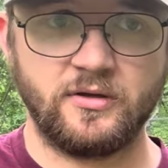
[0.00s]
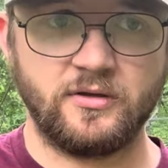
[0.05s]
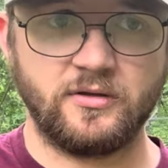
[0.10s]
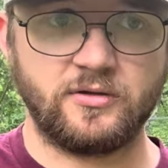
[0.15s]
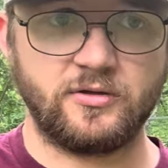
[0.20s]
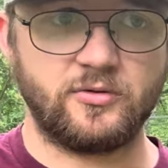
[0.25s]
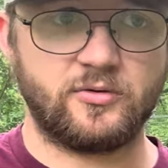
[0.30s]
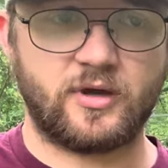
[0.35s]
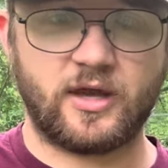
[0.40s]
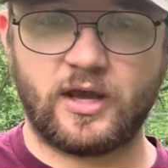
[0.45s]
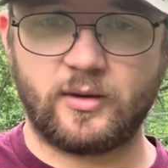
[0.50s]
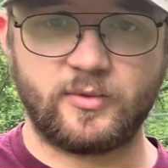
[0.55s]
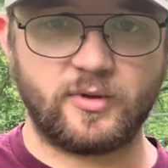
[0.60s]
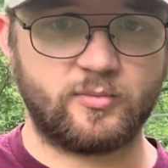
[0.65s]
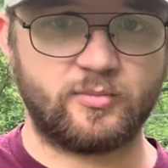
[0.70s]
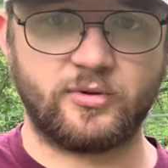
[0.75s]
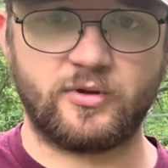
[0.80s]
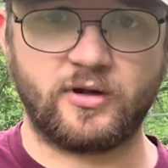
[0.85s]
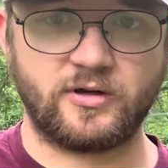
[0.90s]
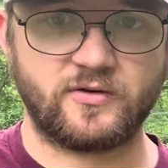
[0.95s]
you can't be
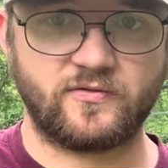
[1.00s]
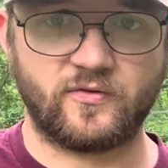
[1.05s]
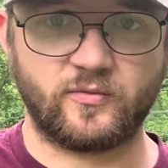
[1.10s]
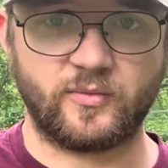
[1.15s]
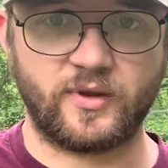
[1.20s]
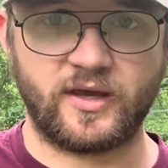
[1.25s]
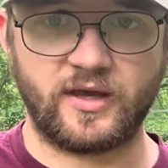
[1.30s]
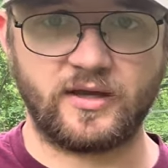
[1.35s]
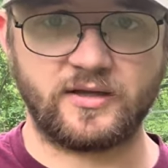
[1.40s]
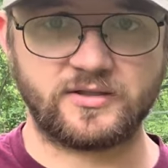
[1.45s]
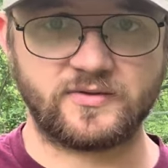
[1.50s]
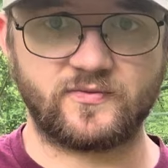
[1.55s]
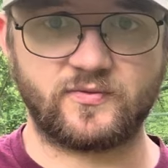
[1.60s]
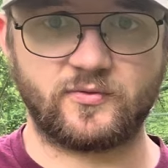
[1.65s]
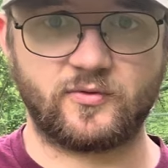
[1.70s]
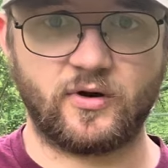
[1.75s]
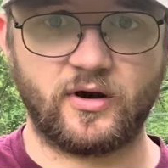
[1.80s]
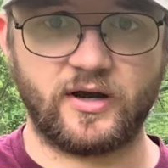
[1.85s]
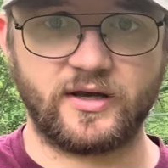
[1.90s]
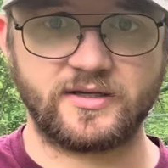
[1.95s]
plucked from the hands of
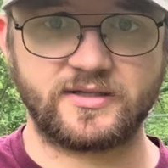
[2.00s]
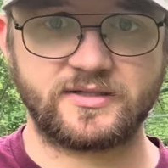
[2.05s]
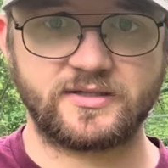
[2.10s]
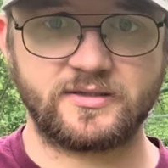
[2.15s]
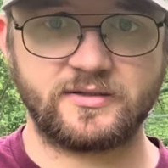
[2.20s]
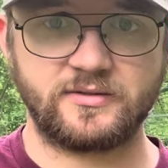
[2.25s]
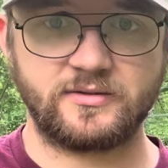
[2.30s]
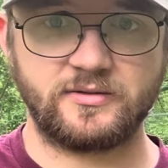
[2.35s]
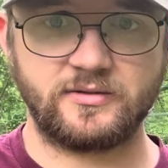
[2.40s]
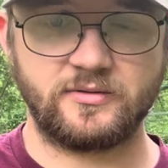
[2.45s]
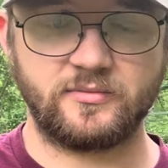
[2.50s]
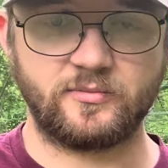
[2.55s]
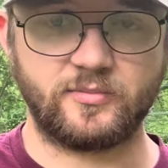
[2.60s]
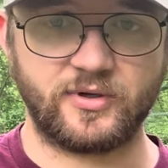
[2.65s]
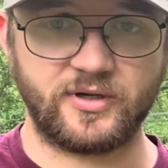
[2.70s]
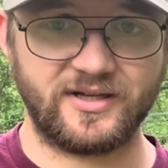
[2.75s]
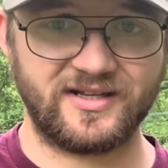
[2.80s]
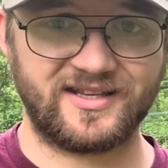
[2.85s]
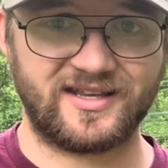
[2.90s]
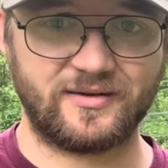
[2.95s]
Christ,
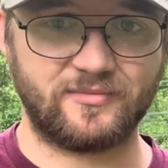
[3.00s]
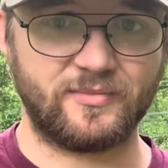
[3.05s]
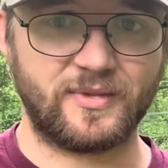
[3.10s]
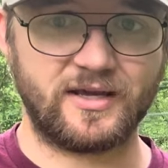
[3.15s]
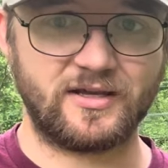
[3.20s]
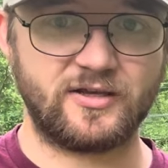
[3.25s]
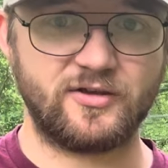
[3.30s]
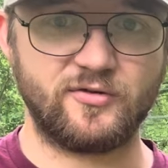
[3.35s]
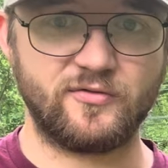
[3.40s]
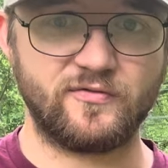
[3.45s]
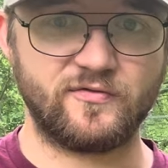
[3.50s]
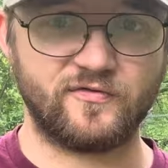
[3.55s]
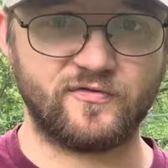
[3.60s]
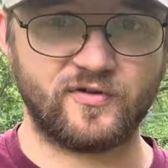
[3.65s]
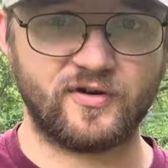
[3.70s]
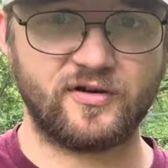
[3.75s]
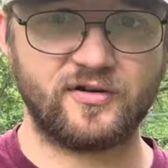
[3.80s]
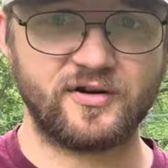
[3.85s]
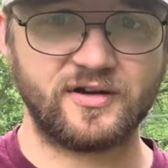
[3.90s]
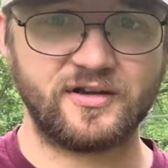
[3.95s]
but it can make you
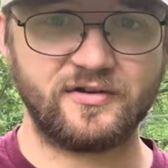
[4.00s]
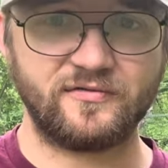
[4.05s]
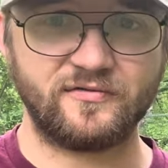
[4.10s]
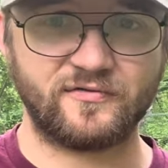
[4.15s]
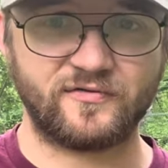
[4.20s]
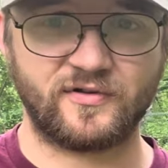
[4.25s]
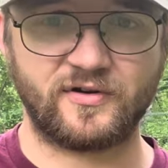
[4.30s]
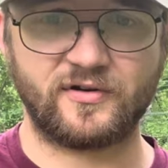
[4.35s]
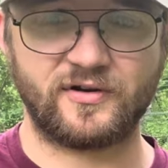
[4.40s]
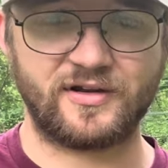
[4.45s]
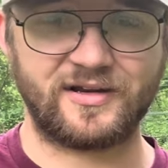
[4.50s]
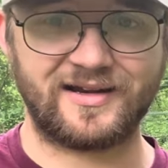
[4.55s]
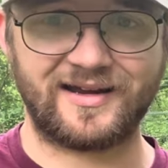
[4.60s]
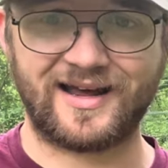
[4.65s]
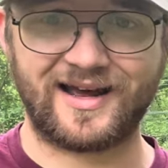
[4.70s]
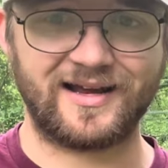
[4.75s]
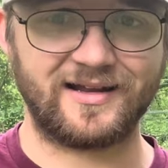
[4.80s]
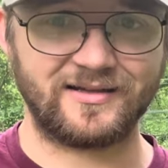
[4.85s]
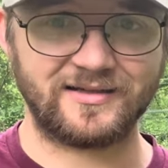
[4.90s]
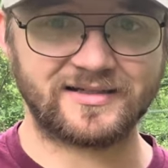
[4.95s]
very, very
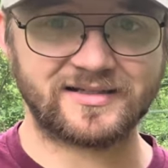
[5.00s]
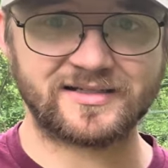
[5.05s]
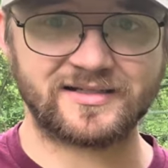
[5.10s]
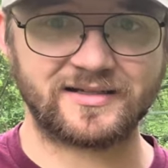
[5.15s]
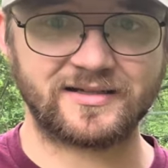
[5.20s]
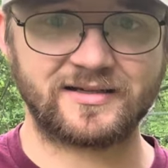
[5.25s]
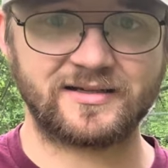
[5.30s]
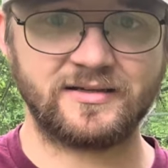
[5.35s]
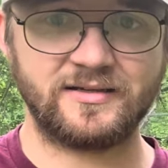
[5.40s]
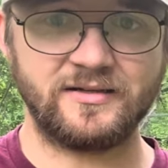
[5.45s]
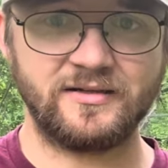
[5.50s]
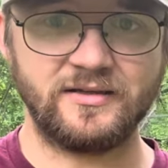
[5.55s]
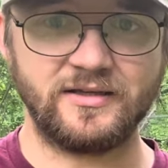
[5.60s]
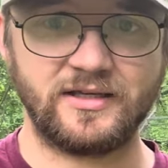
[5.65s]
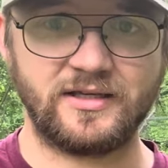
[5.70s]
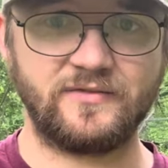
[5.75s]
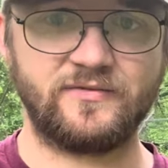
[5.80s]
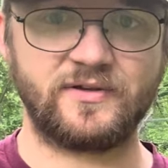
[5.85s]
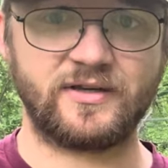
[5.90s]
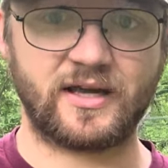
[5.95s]
nihilistic,
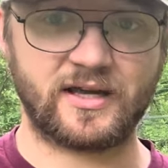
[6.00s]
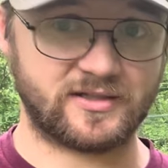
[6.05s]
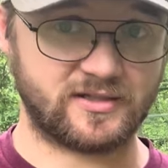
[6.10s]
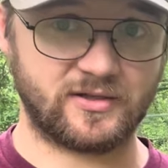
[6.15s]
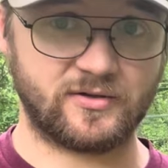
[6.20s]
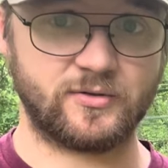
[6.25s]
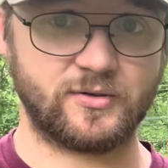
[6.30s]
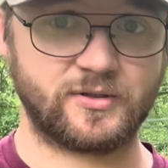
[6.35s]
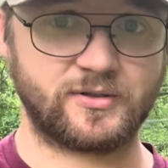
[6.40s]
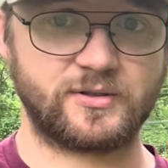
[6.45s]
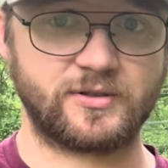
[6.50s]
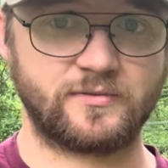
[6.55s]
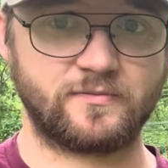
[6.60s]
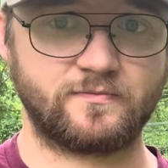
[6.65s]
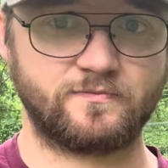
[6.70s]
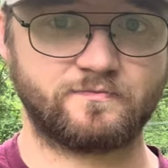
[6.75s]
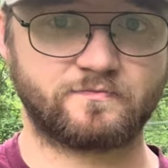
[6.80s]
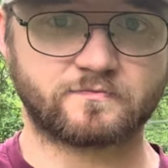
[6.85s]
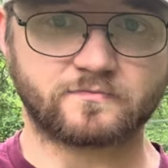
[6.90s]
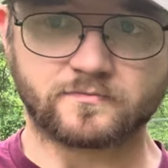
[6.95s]
even as a Christian.
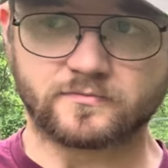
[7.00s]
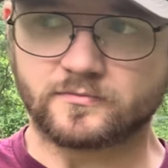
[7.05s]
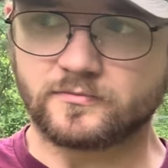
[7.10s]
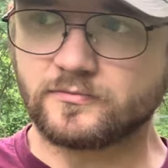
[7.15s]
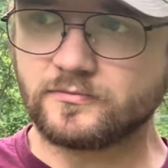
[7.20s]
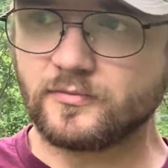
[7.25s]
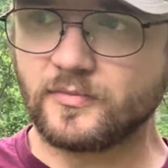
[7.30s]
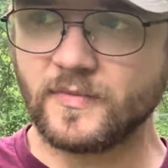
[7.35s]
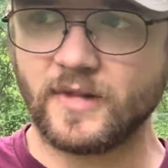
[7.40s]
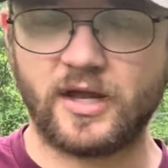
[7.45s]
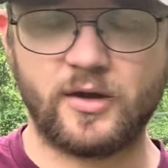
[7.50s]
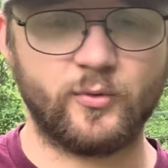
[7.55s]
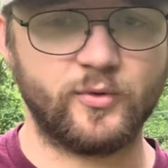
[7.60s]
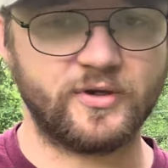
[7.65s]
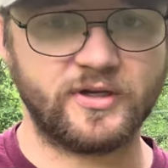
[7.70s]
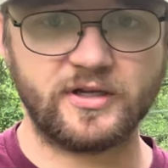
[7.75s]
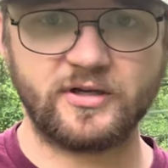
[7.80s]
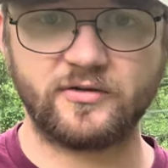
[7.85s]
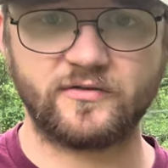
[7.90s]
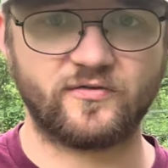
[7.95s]
And we
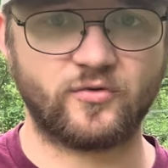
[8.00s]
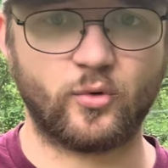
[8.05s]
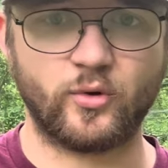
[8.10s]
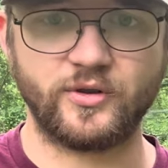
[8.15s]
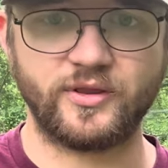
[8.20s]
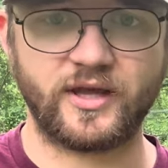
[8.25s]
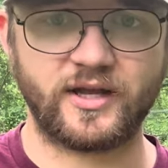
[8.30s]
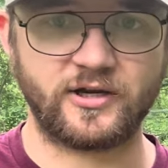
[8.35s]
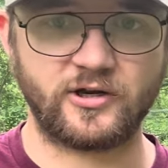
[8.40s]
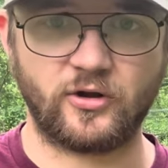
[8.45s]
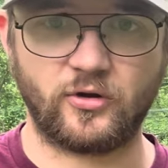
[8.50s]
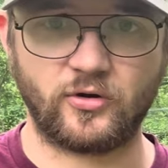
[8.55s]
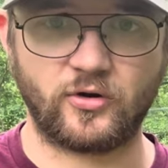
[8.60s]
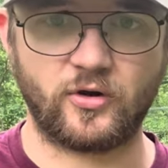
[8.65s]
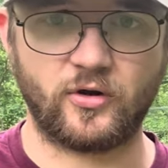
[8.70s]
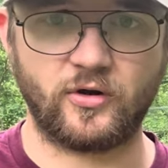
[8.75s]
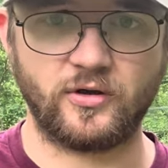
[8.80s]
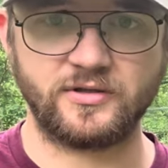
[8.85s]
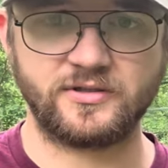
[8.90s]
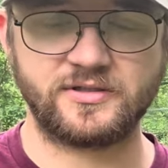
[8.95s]
need to avoid that at all
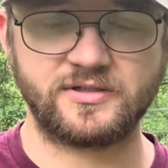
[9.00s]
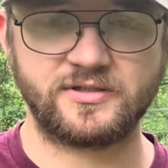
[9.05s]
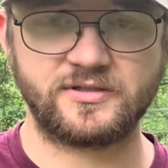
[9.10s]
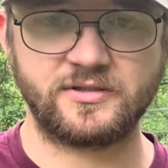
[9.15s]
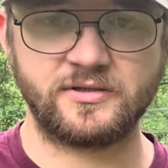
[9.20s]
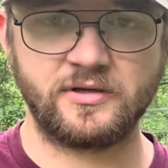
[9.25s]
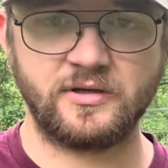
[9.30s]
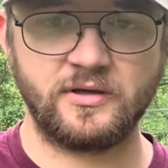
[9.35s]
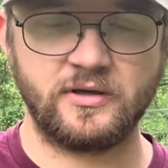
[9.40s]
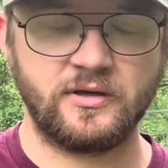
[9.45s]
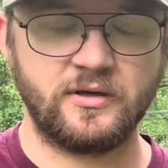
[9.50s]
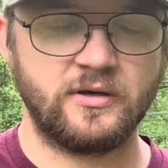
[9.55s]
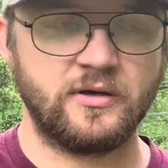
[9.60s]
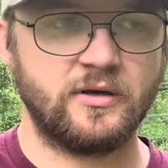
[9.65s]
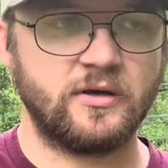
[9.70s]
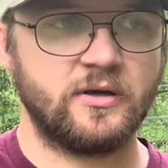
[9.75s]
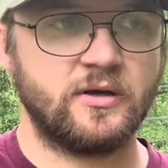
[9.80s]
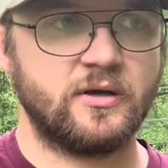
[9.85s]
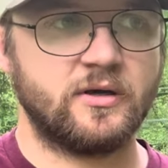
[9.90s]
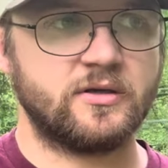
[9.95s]
costs.
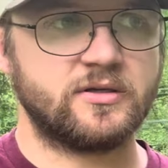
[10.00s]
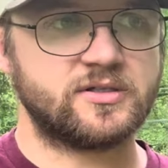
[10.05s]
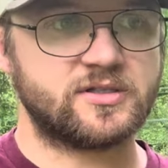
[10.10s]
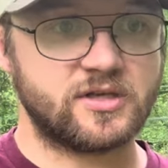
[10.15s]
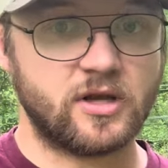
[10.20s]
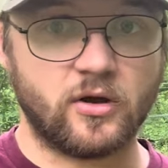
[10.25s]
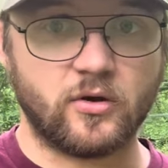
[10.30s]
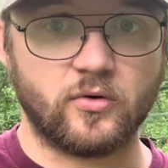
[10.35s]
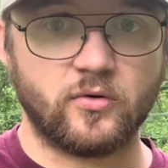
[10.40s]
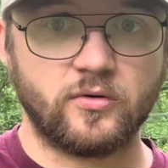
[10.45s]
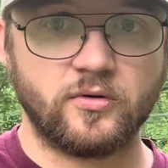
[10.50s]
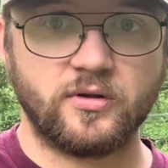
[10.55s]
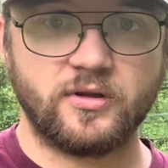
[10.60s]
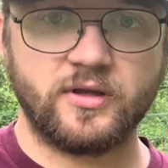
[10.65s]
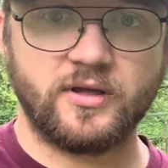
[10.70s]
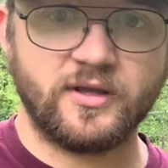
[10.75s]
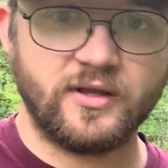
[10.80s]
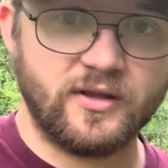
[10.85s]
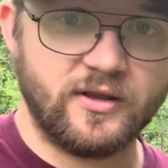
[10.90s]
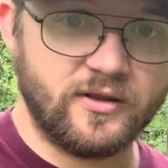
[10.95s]
So,
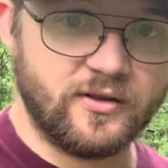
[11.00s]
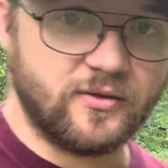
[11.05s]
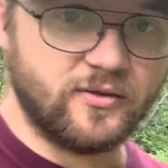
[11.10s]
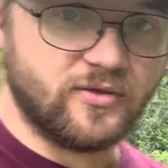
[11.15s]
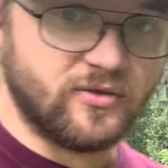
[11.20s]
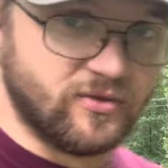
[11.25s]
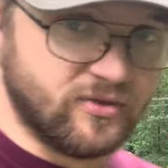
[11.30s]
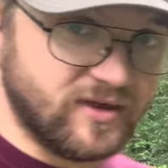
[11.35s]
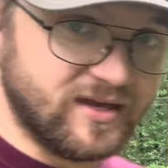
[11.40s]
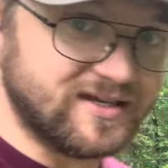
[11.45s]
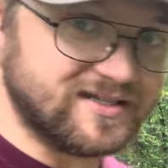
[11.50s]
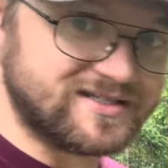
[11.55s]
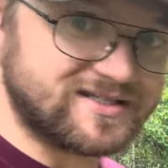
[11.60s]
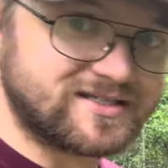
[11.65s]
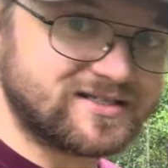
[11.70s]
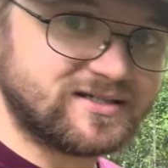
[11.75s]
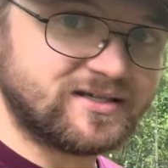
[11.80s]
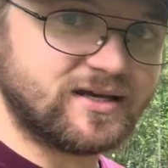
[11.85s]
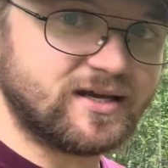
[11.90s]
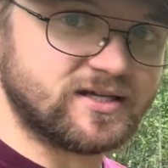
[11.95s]

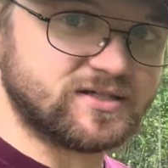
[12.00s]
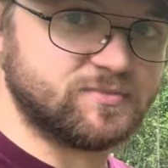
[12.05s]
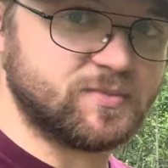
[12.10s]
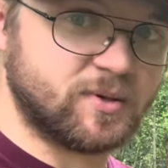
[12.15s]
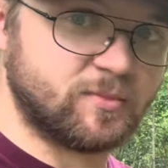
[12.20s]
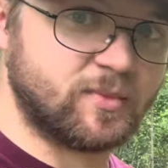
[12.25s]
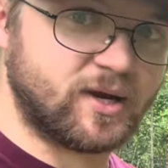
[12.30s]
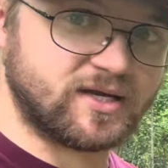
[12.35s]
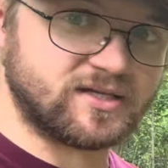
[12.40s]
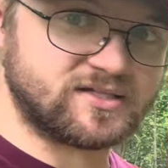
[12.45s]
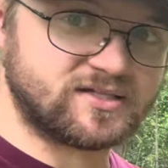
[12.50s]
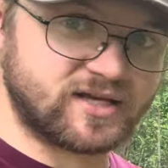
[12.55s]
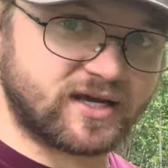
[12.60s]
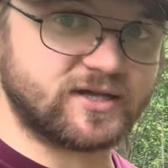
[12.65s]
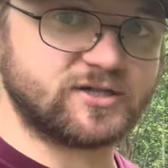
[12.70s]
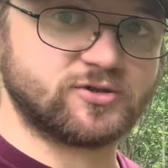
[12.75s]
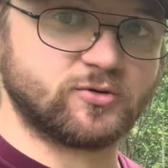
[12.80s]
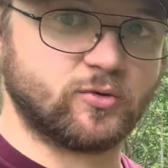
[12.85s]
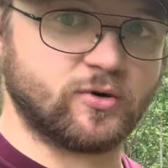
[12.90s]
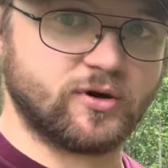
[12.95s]
this has been my
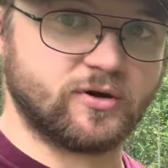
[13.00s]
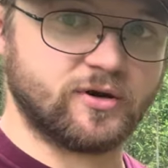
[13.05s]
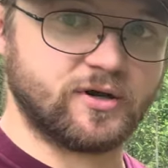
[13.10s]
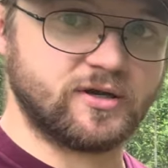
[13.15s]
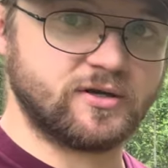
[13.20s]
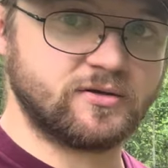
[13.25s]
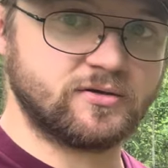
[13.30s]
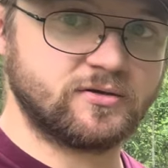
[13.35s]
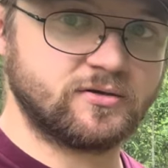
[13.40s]
sanctuary.